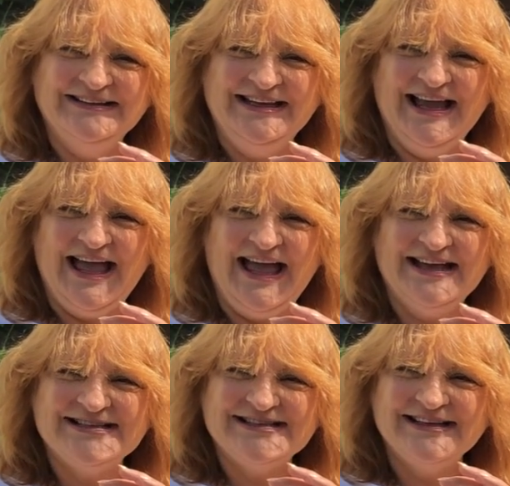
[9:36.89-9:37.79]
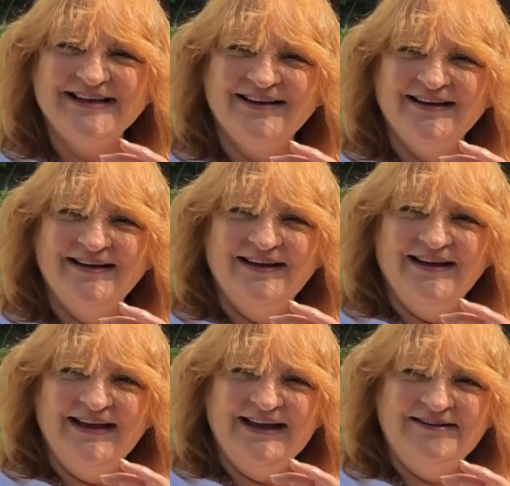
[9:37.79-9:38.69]
Yes,
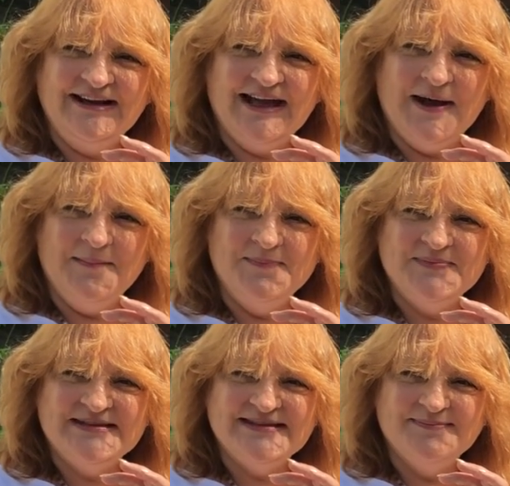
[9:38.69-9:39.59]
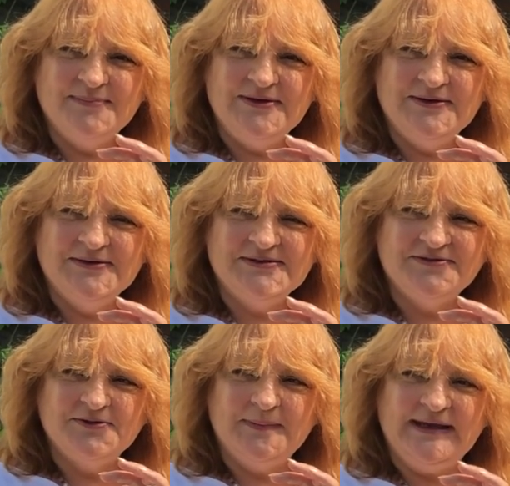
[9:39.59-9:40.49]
here he comes,
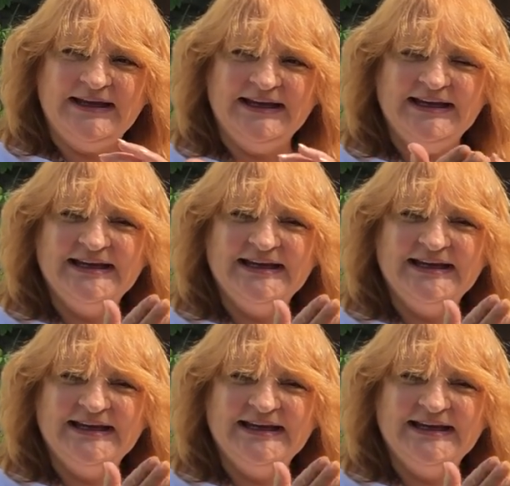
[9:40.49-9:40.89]
beautiful bee.